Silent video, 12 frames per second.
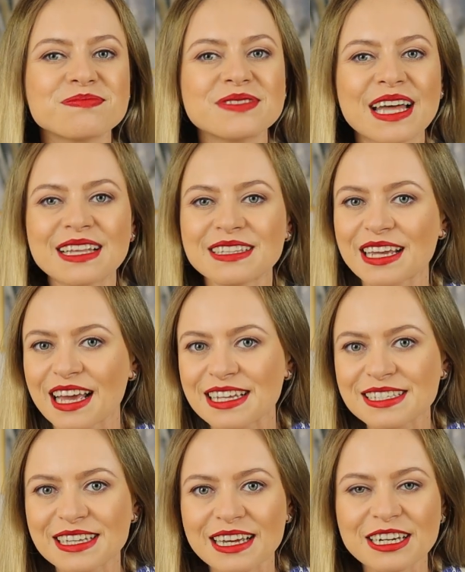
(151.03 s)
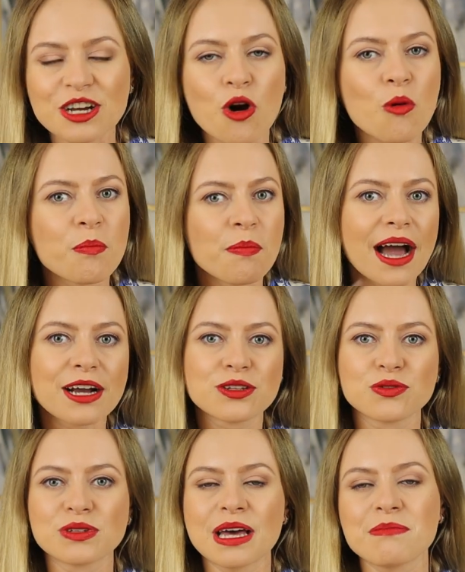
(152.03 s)
then the guests can go
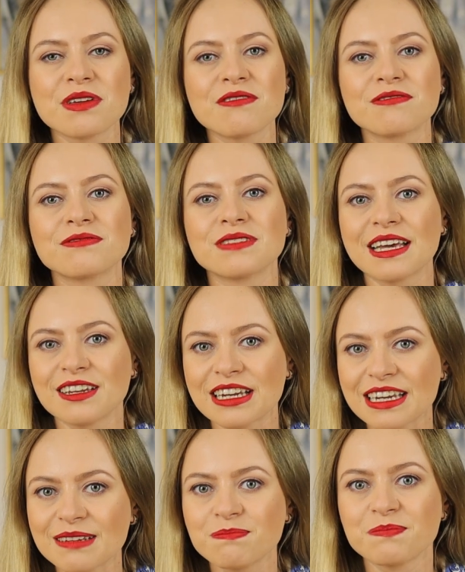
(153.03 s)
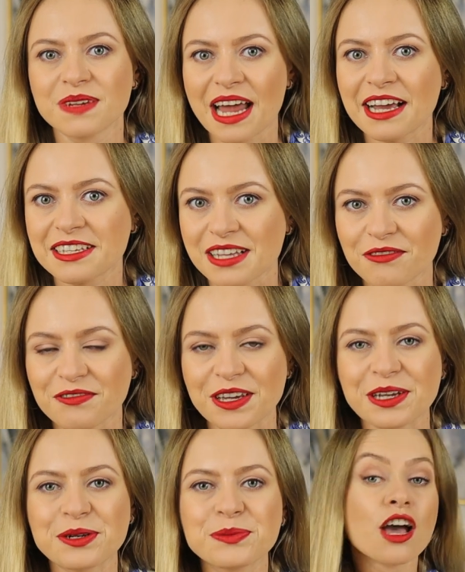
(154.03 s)
back to them if they really like
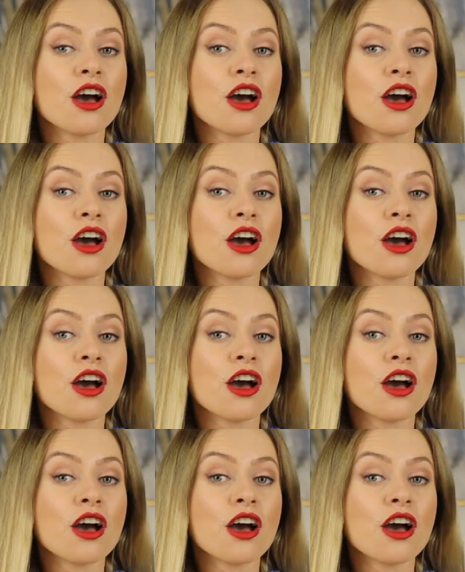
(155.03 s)
something.